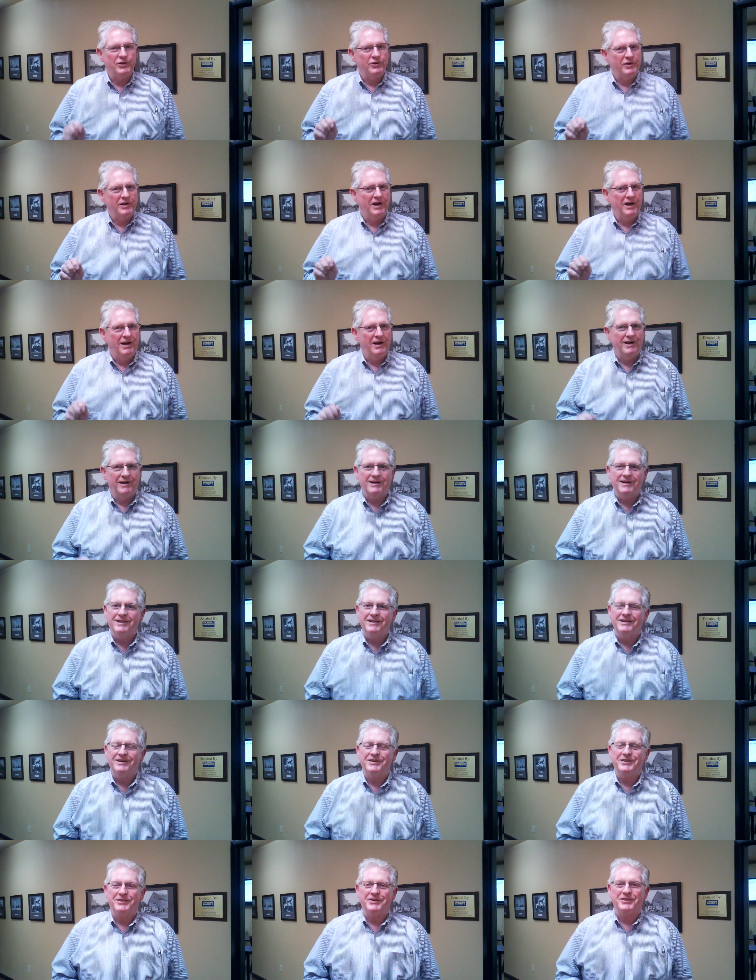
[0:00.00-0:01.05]
you knock,
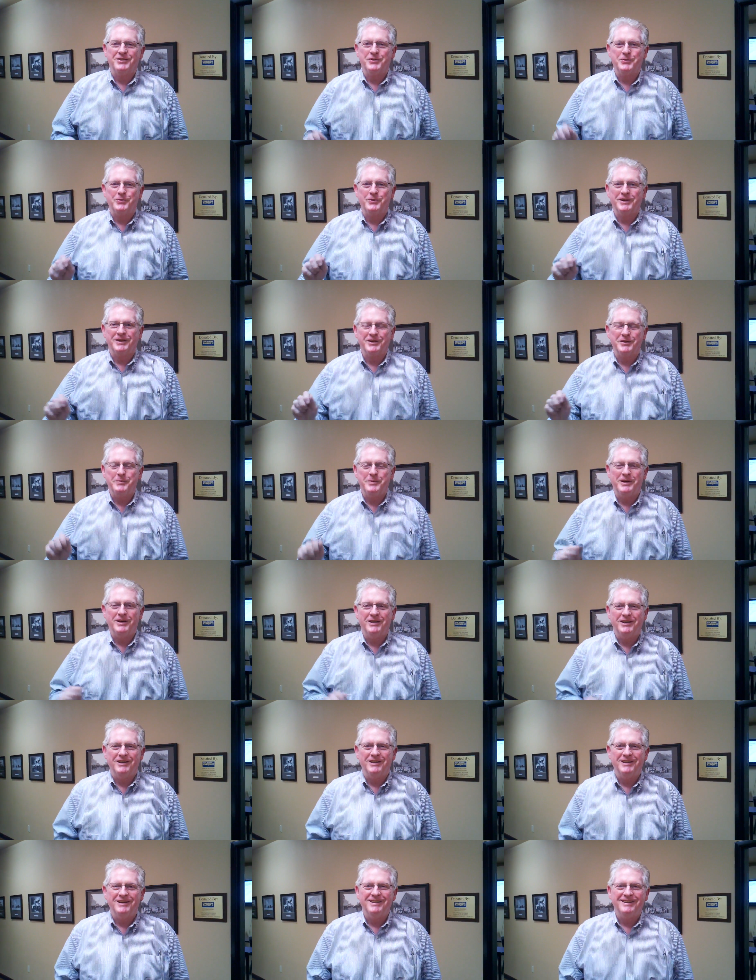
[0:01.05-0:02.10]
you ring the
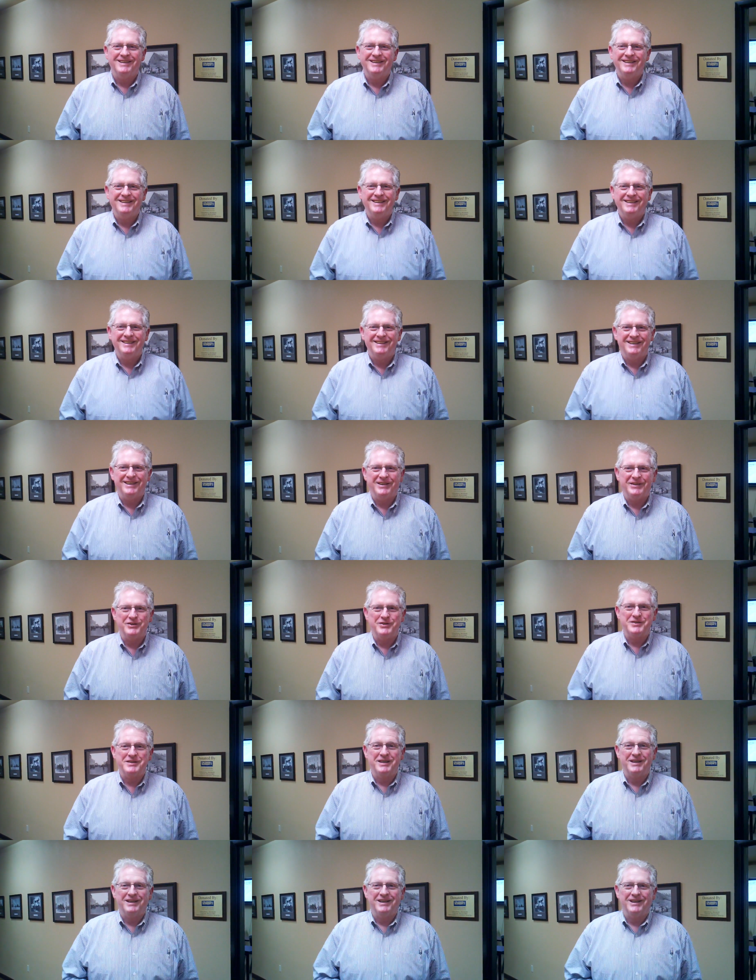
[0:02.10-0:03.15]
bell, and
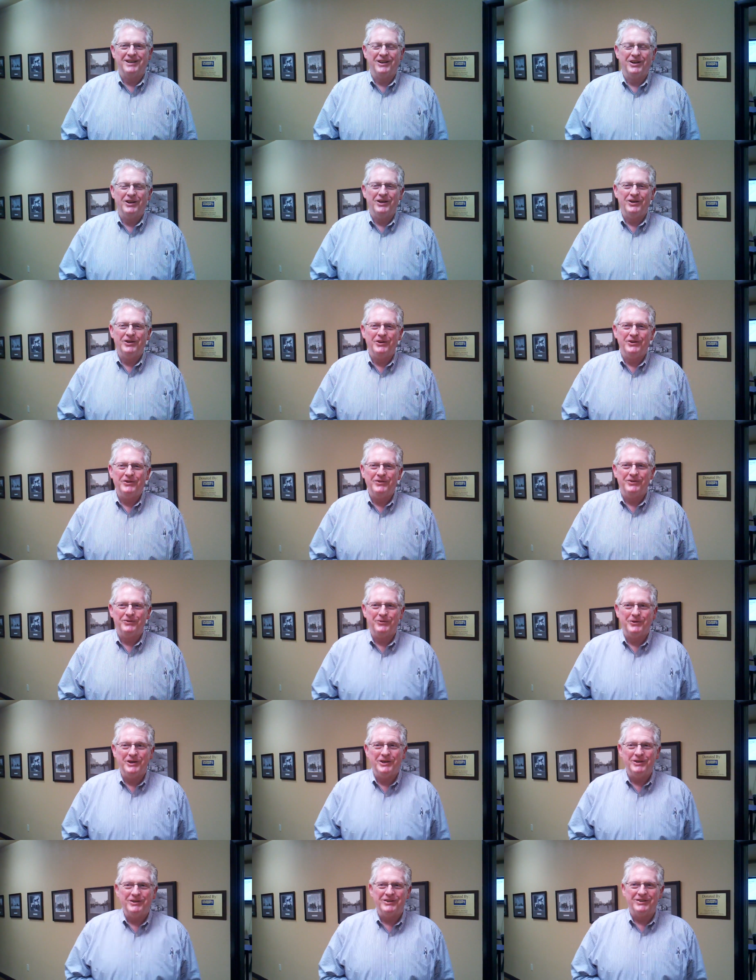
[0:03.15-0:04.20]
you say, "Hello,
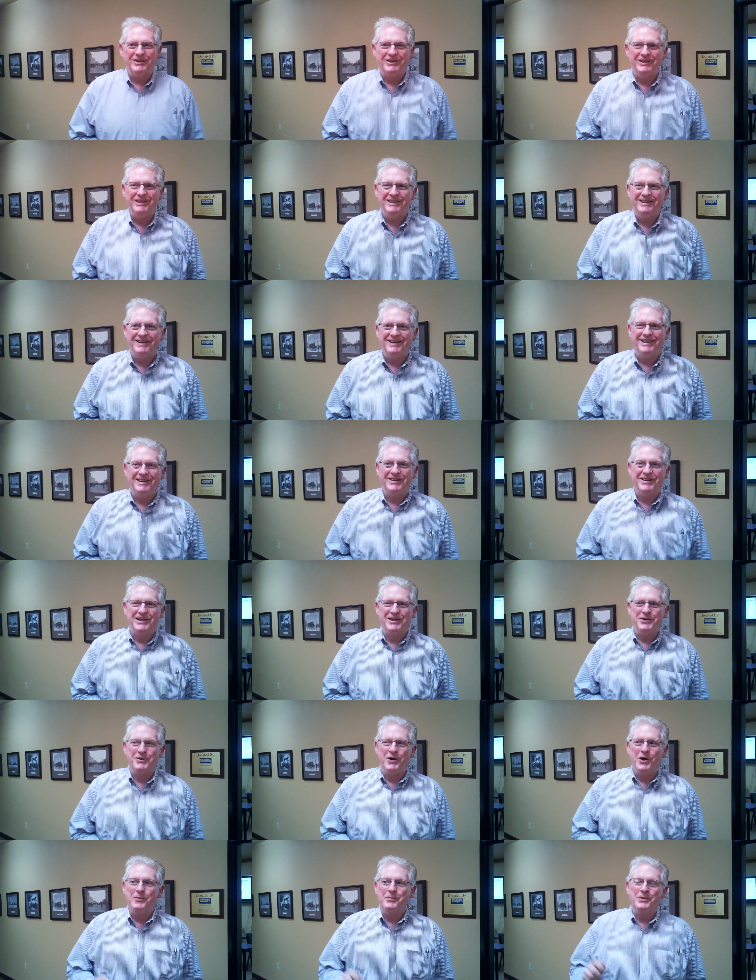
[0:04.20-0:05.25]
realtor," and
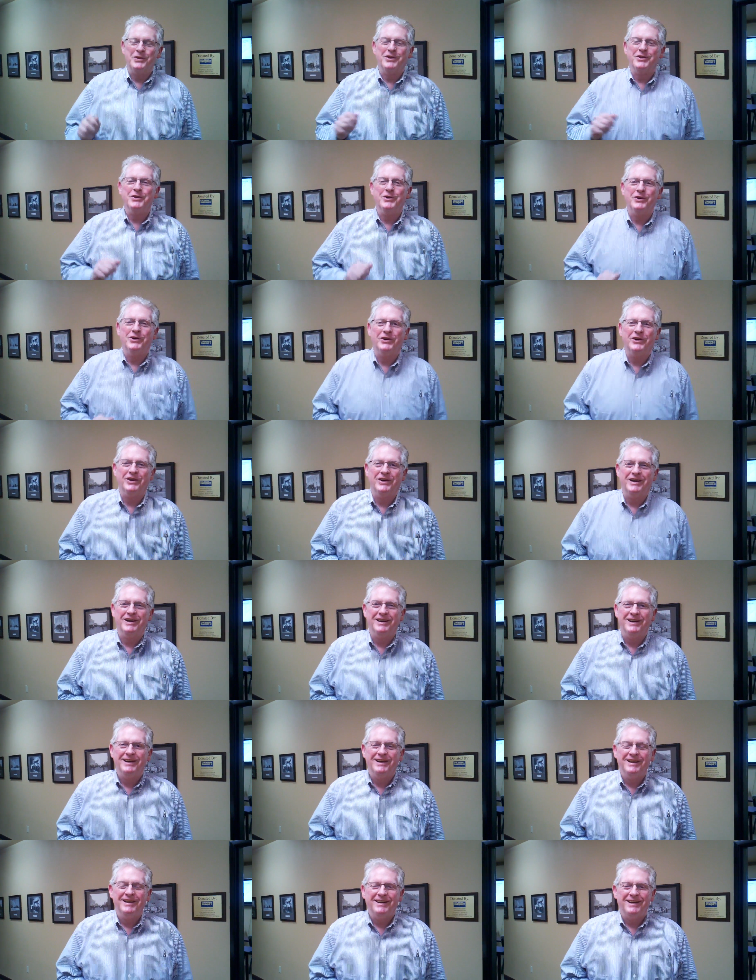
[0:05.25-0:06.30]
then you open the
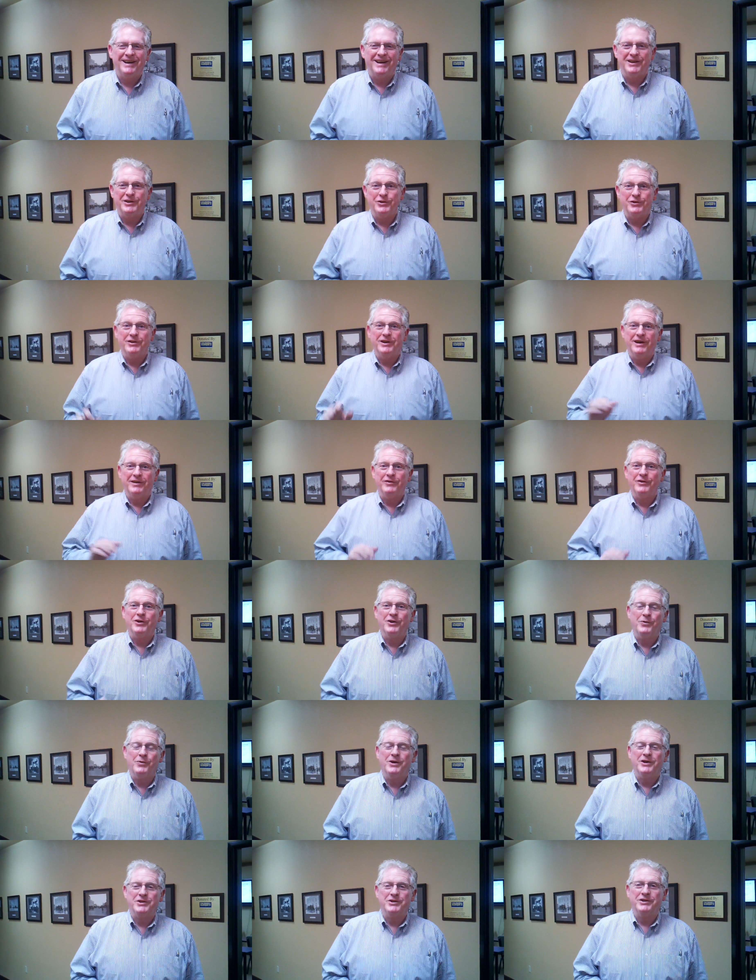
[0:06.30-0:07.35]
door, and you never
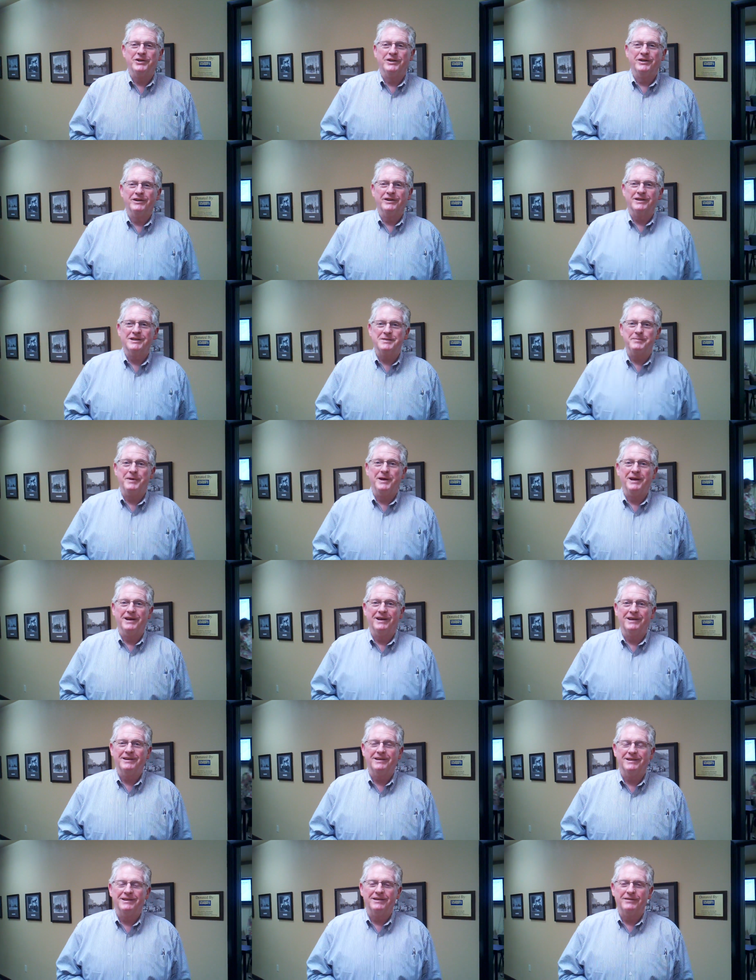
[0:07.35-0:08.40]
know what you're going to
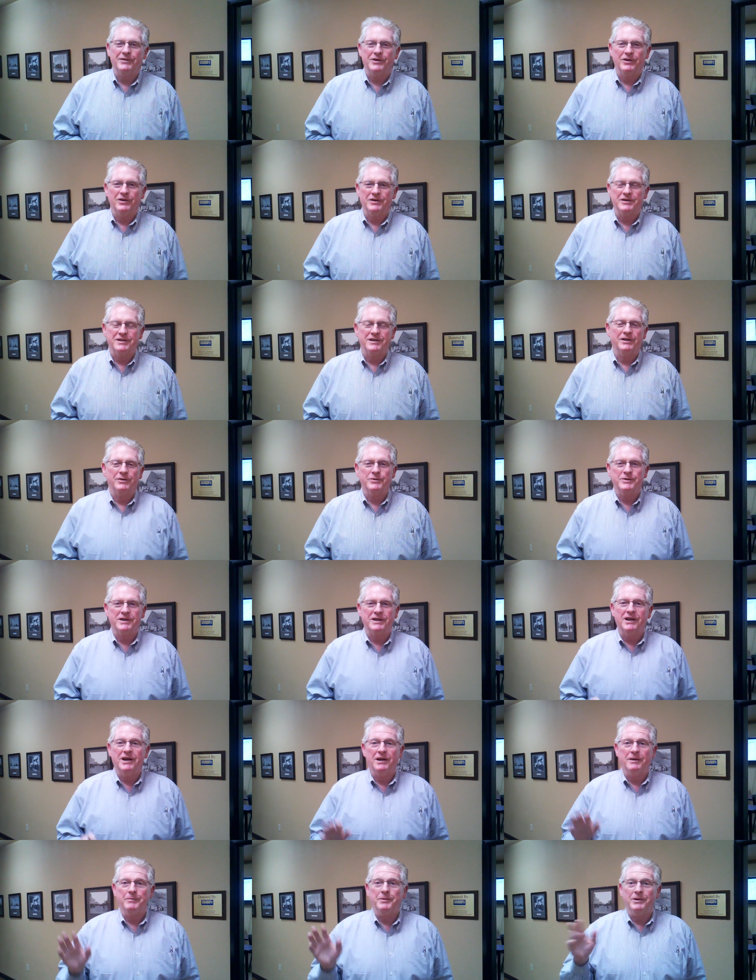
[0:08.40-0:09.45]
expect. And of course, there was a
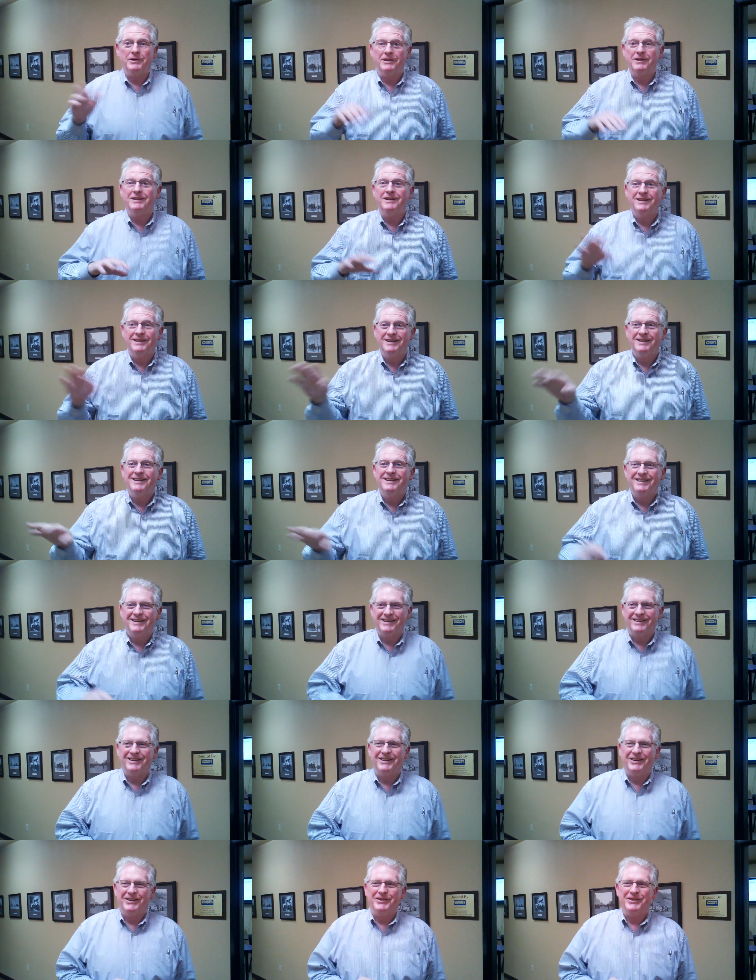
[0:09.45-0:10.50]
couple,
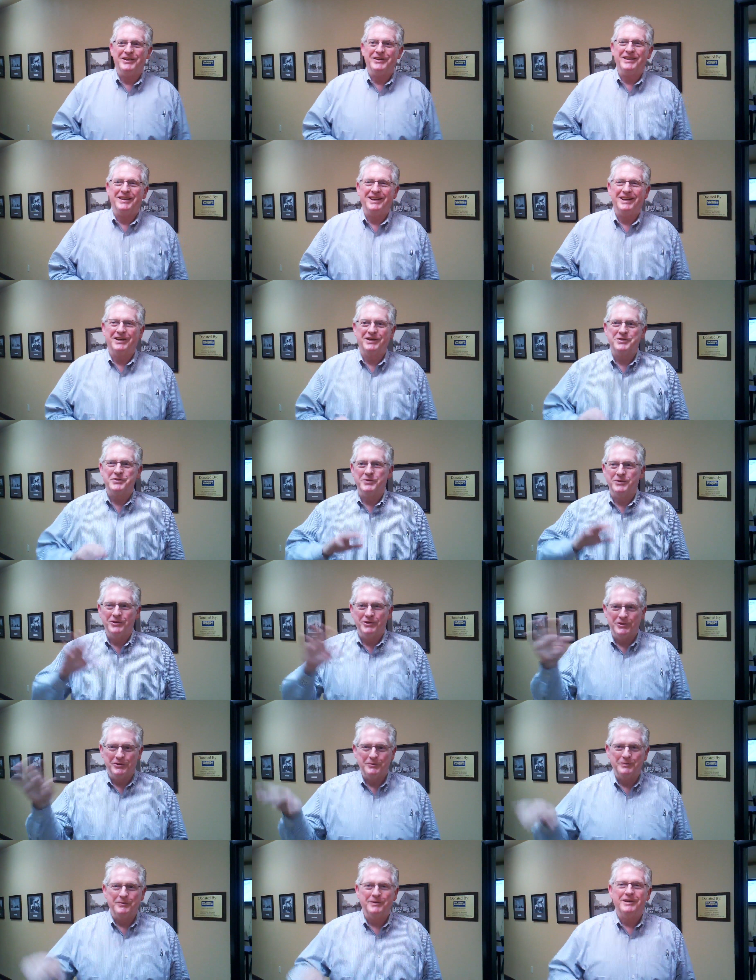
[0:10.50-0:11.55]
you know, in the next
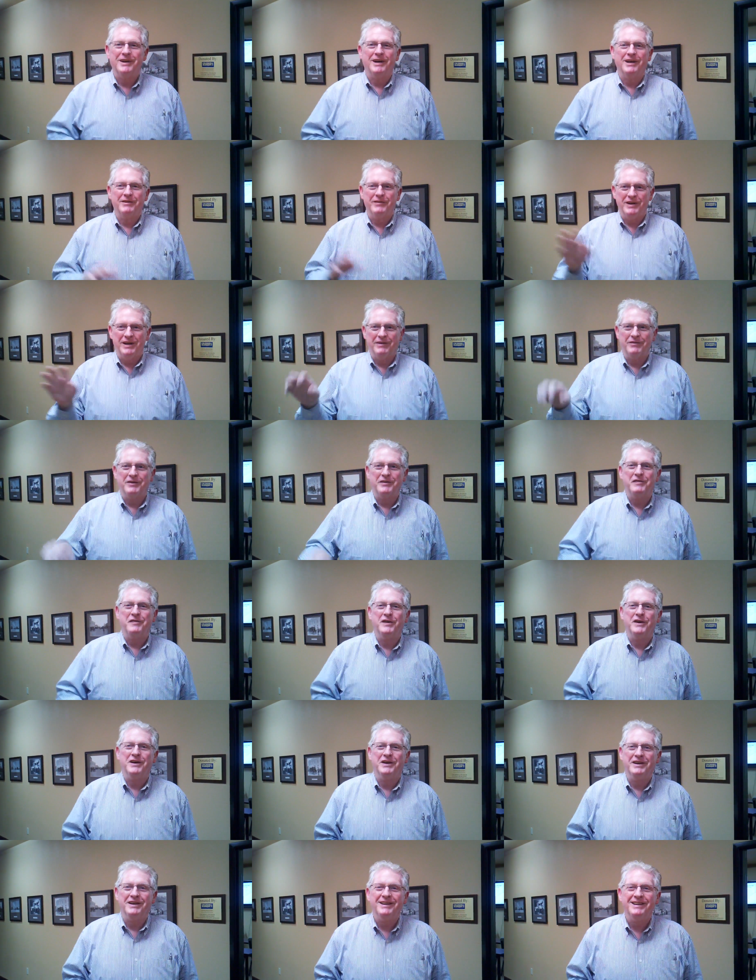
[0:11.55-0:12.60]
room, kind of having
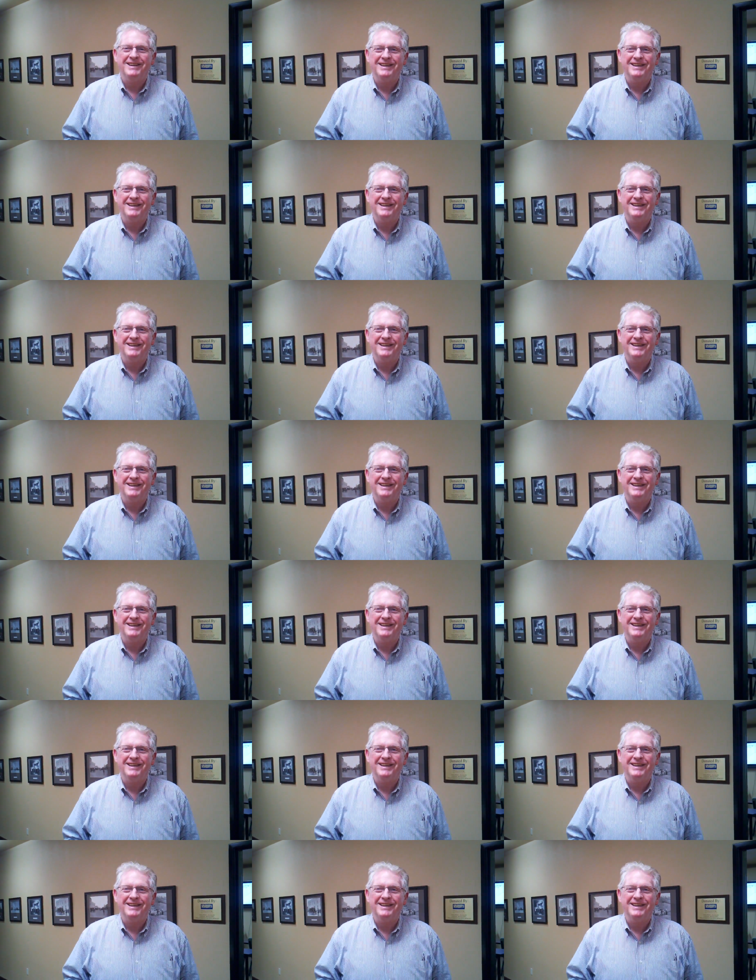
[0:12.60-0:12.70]
fun.